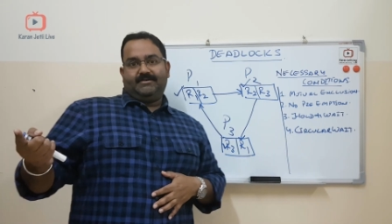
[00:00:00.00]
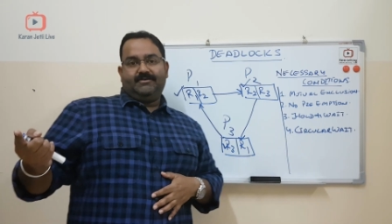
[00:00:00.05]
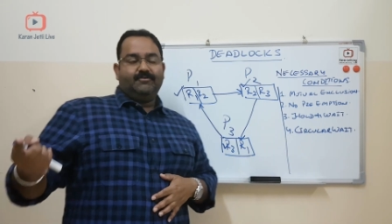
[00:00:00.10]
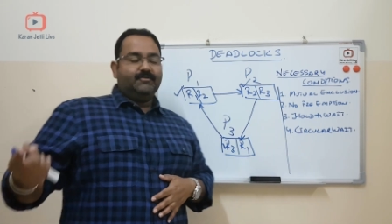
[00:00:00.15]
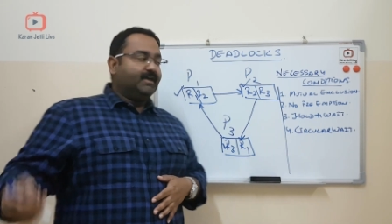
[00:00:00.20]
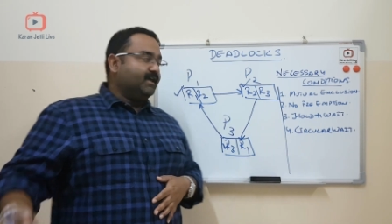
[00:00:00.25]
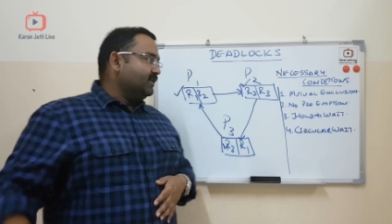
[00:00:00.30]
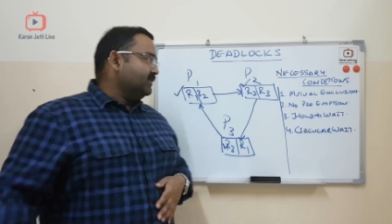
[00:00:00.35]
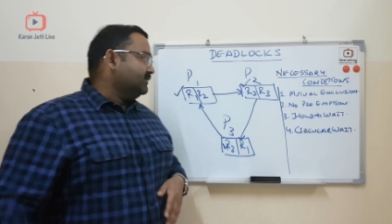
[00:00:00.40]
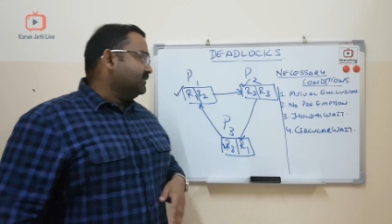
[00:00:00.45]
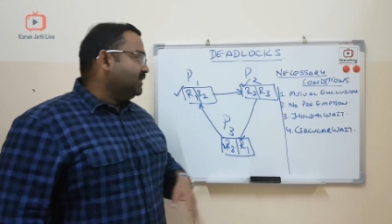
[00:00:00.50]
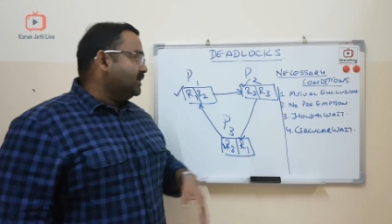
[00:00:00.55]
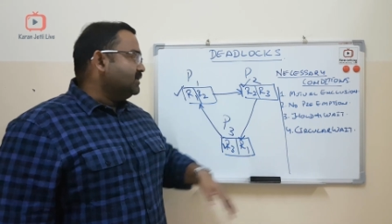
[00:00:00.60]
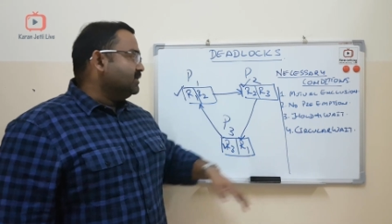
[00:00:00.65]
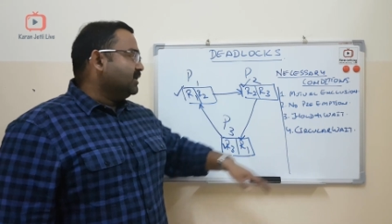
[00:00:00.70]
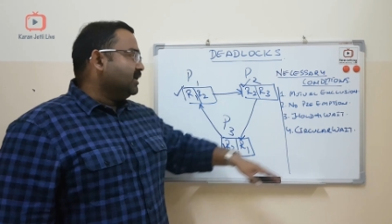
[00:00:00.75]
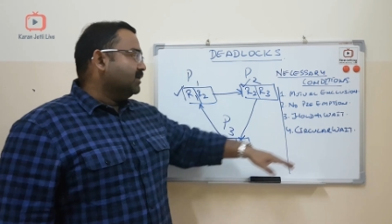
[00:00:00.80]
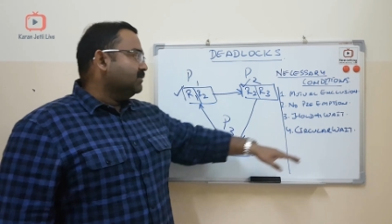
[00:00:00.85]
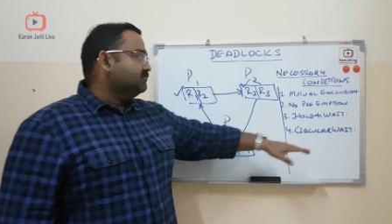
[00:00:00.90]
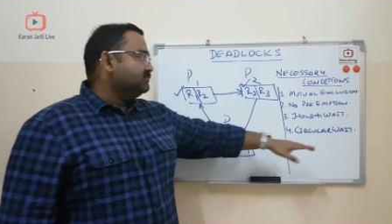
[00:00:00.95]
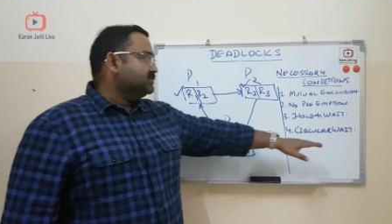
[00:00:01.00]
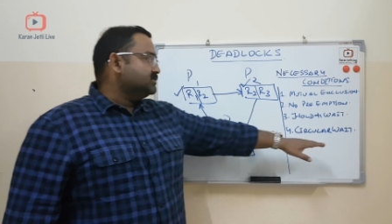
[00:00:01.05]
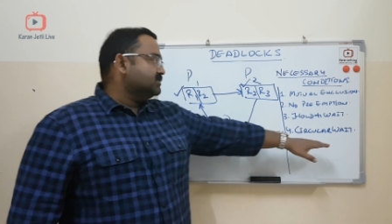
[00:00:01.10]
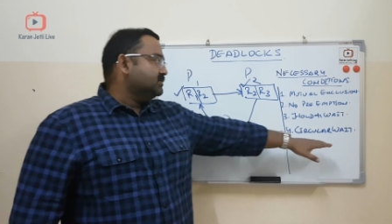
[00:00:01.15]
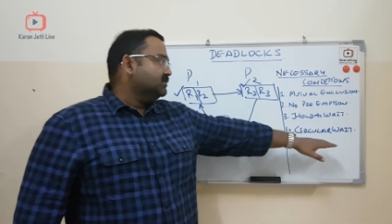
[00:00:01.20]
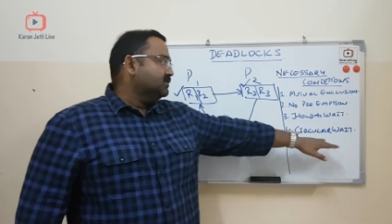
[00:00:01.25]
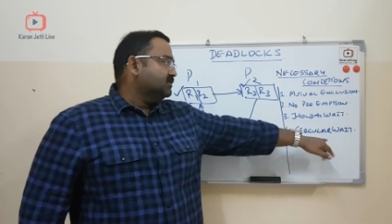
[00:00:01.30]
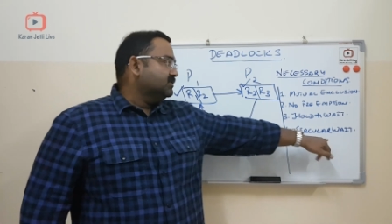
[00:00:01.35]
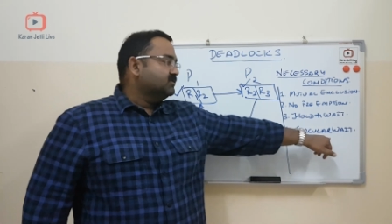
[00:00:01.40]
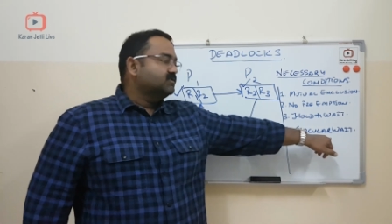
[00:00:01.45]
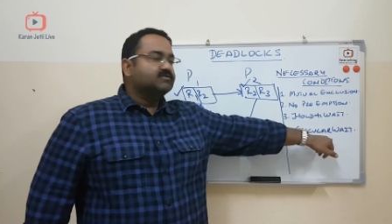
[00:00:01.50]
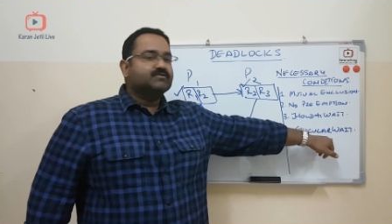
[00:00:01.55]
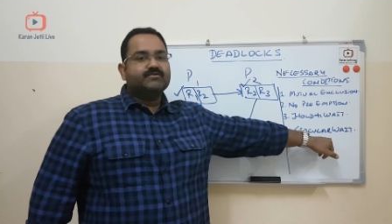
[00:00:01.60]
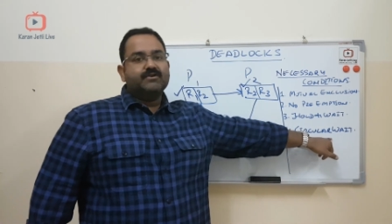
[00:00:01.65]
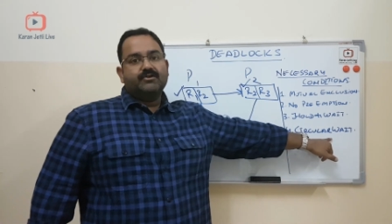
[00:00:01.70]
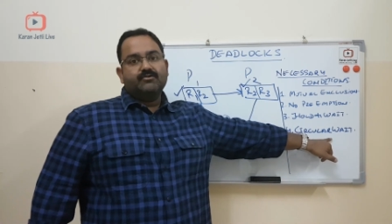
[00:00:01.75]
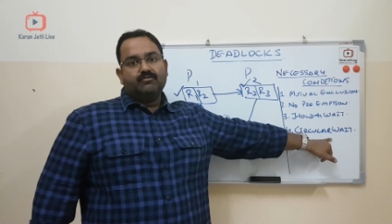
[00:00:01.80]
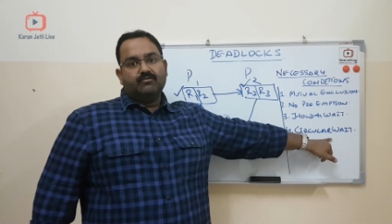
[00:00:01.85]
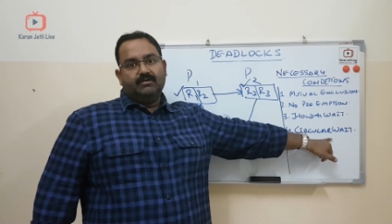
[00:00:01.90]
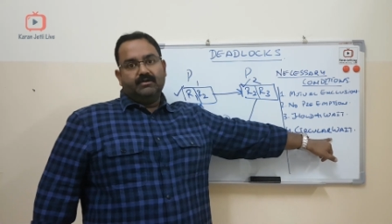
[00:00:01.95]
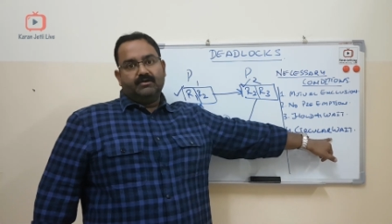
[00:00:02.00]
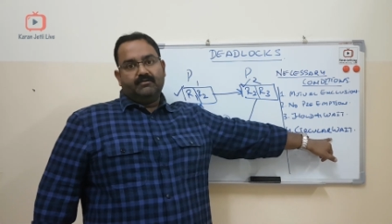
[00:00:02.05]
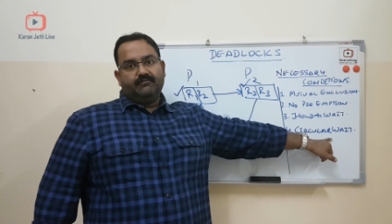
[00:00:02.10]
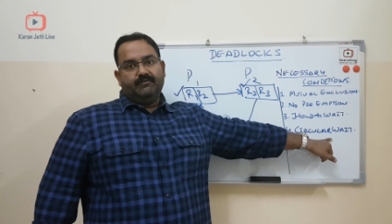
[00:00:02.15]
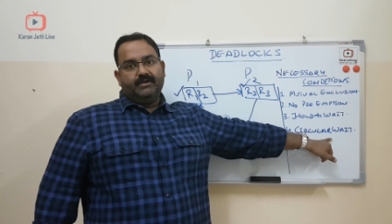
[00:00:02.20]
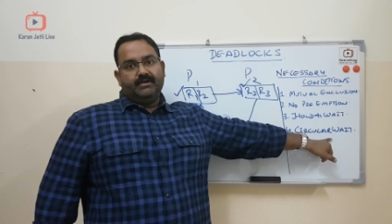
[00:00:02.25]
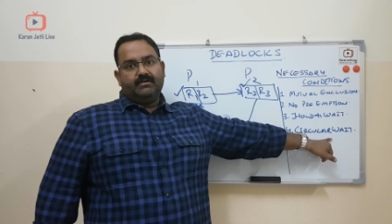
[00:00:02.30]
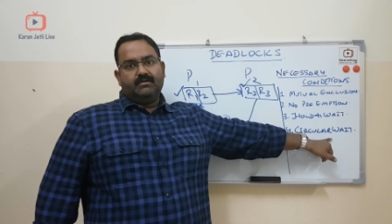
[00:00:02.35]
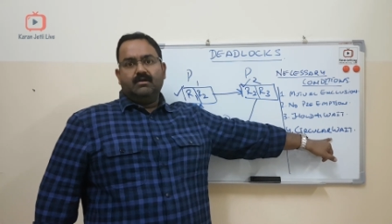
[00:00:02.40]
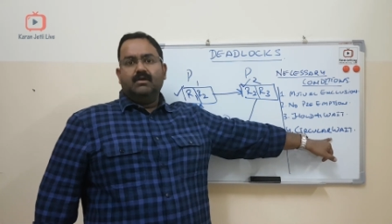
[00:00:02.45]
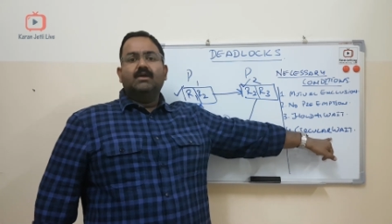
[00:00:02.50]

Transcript: Okay. Then comes circular wait.